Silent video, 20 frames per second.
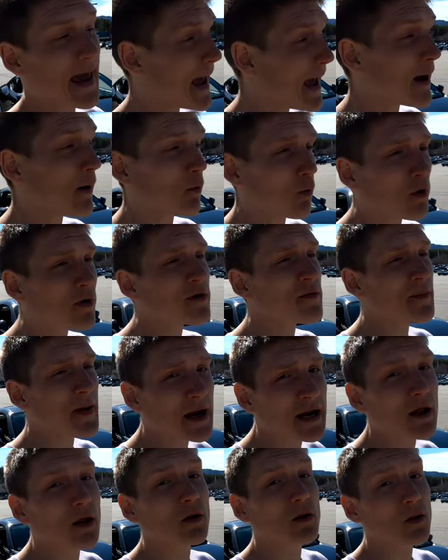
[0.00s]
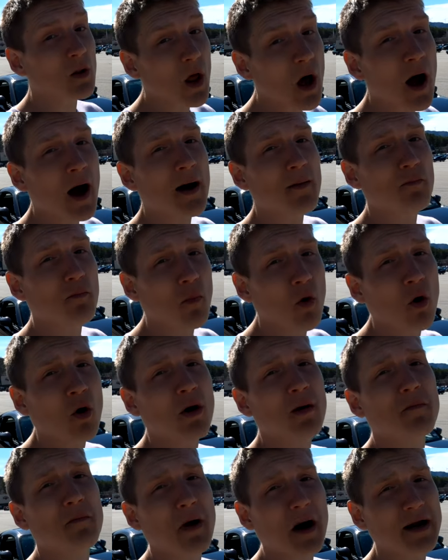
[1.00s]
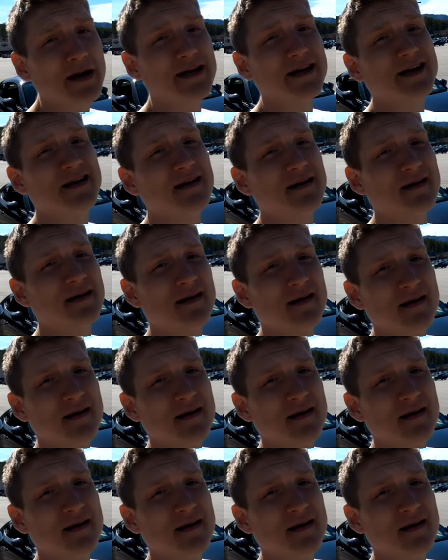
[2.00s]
It would have been a lot more money